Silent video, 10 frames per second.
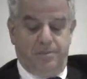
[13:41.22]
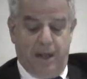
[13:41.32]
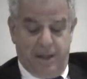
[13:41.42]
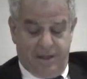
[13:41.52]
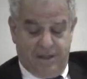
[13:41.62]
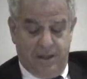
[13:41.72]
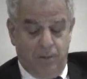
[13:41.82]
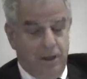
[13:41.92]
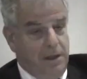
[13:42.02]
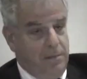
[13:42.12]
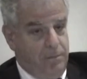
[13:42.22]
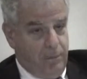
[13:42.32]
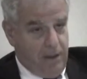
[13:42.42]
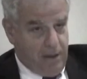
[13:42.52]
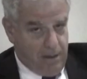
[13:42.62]
policy
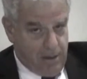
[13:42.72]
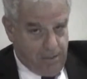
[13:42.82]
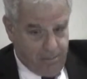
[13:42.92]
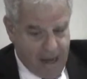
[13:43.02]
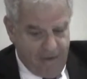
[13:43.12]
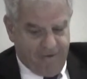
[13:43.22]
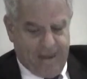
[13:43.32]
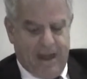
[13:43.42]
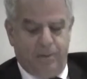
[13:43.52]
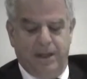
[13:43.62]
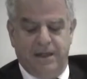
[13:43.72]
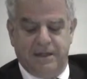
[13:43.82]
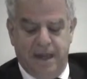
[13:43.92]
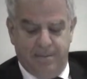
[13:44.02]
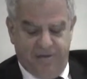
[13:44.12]
will pay for that, will
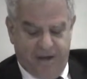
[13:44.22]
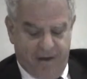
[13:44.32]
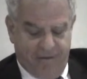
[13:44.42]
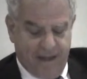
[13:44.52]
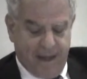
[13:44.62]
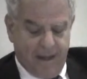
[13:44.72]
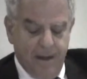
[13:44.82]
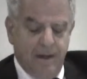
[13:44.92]
indemnify for that.